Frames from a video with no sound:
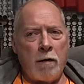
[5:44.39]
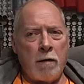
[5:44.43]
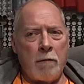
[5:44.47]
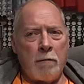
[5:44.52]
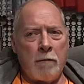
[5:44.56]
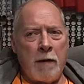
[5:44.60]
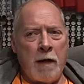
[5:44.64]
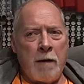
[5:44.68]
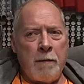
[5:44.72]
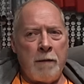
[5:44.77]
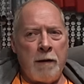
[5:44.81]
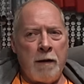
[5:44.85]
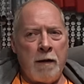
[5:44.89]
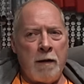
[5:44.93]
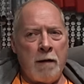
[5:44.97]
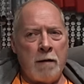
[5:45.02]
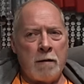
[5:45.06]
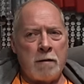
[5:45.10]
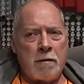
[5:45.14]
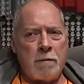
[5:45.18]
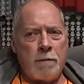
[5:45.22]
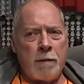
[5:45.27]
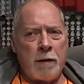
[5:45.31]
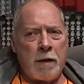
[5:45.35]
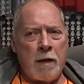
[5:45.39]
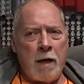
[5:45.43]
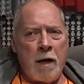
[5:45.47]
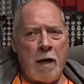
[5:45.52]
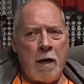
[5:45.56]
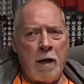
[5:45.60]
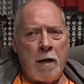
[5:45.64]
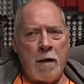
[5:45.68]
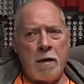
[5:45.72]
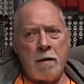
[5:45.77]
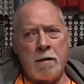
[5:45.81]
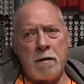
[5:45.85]
Maybe it's
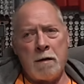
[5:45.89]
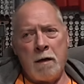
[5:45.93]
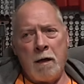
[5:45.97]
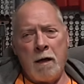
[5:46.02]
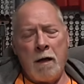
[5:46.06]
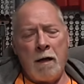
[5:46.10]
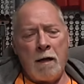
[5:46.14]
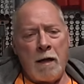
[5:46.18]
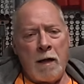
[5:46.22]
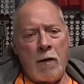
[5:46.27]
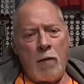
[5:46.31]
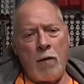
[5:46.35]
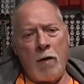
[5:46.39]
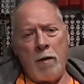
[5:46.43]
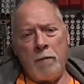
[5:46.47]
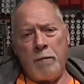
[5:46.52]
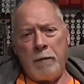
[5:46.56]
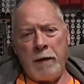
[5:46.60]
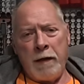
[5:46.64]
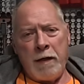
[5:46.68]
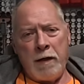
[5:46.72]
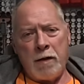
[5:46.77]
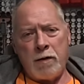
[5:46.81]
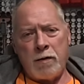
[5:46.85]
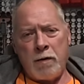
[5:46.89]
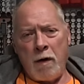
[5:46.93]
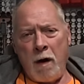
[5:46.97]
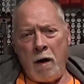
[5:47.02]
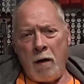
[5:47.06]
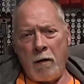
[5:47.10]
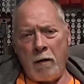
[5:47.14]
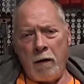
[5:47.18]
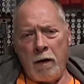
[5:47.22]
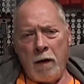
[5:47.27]
because they wouldn't be strong